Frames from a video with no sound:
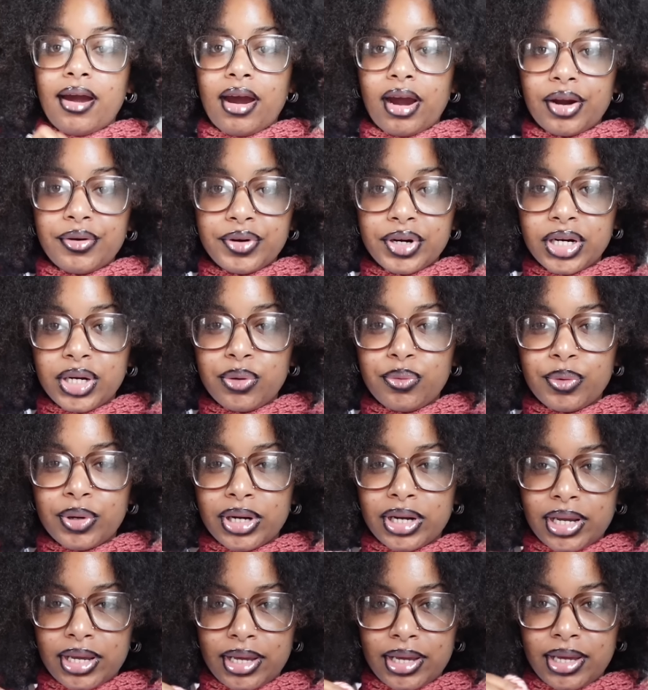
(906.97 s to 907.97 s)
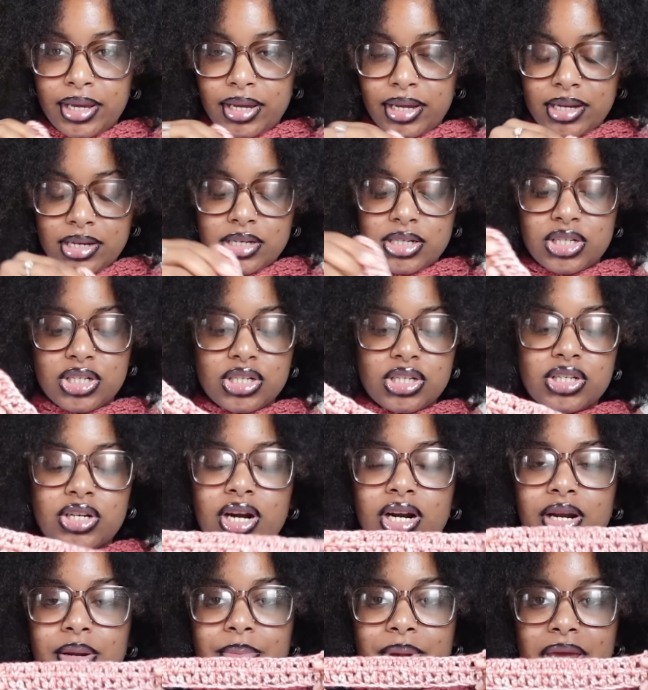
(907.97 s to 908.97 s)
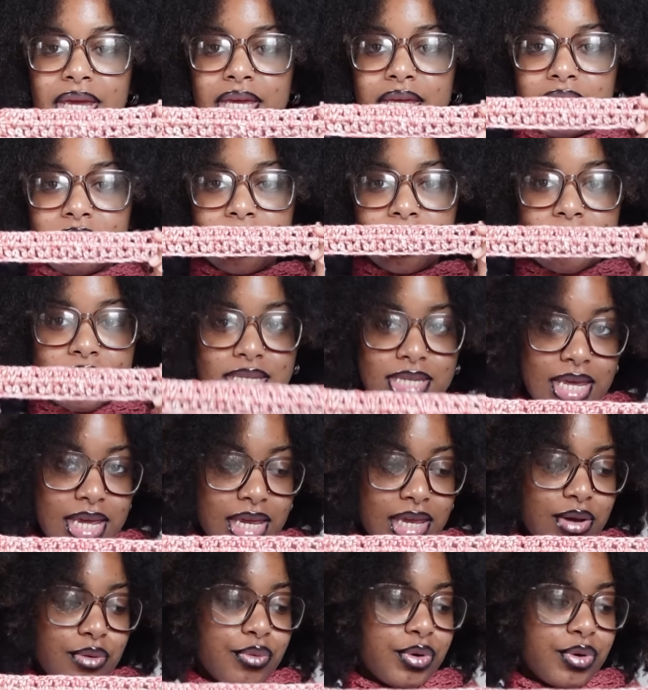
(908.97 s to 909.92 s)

I already went ahead and just started making the second